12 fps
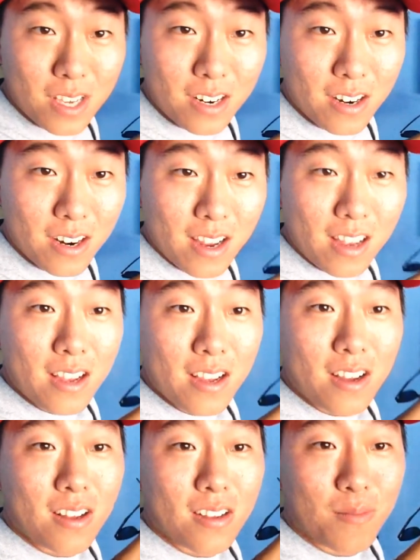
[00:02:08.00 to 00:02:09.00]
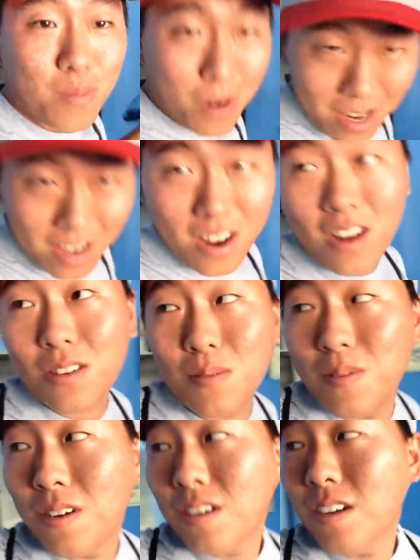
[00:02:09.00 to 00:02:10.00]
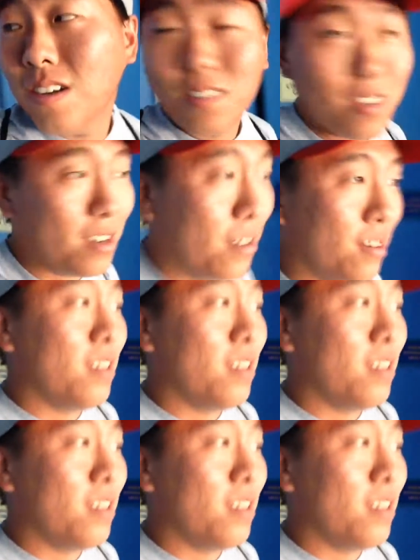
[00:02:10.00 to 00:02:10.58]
center. Pretty awesome. So